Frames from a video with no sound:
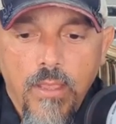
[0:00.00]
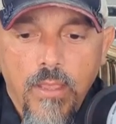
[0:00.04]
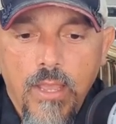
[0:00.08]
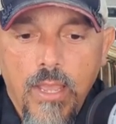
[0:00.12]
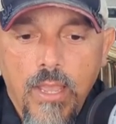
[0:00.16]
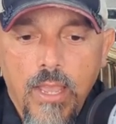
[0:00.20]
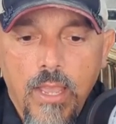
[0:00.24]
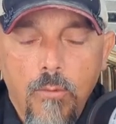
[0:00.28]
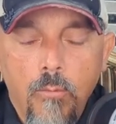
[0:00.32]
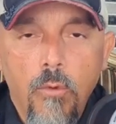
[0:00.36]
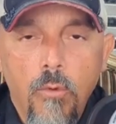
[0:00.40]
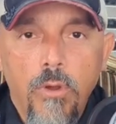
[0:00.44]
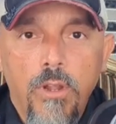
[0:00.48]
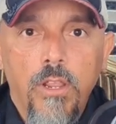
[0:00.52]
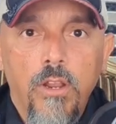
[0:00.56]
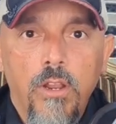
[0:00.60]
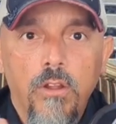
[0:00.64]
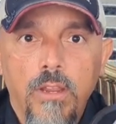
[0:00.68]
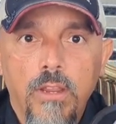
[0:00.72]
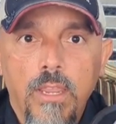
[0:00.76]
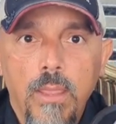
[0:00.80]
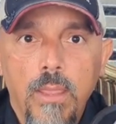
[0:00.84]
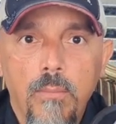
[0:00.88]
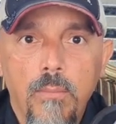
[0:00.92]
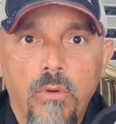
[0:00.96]
When
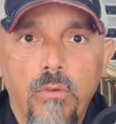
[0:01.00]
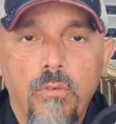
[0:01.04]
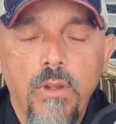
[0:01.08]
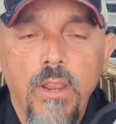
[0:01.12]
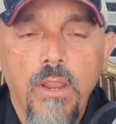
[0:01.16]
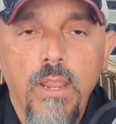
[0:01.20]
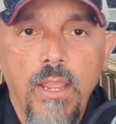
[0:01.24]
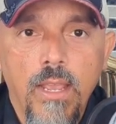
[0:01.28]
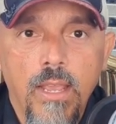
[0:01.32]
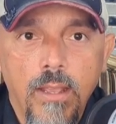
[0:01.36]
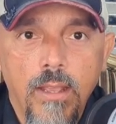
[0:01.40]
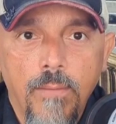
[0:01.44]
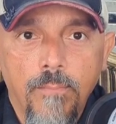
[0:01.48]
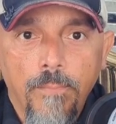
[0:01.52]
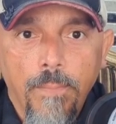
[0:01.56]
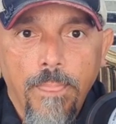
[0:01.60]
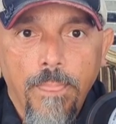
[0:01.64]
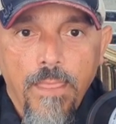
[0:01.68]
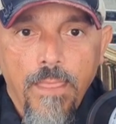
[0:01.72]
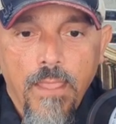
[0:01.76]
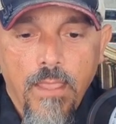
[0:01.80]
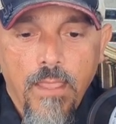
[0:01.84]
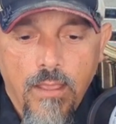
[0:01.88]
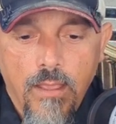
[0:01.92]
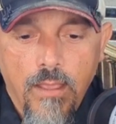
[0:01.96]
Hurricane Maria
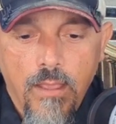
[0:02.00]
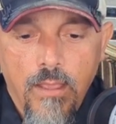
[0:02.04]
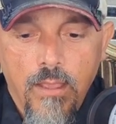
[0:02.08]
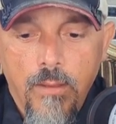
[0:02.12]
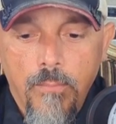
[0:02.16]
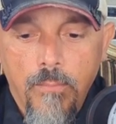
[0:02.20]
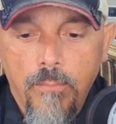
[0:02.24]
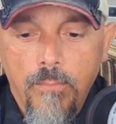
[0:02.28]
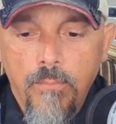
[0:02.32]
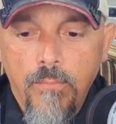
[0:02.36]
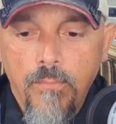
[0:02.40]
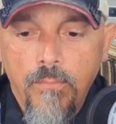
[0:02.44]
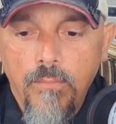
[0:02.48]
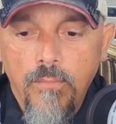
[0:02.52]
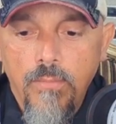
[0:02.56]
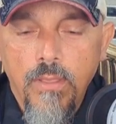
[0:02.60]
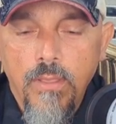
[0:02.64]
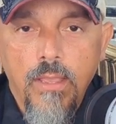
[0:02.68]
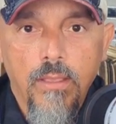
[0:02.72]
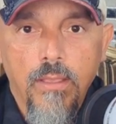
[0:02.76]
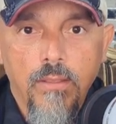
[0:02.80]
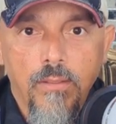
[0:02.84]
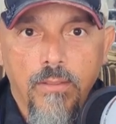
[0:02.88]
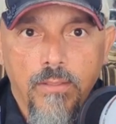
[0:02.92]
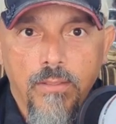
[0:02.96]

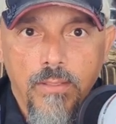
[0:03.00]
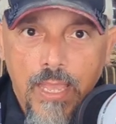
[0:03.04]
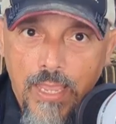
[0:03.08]
that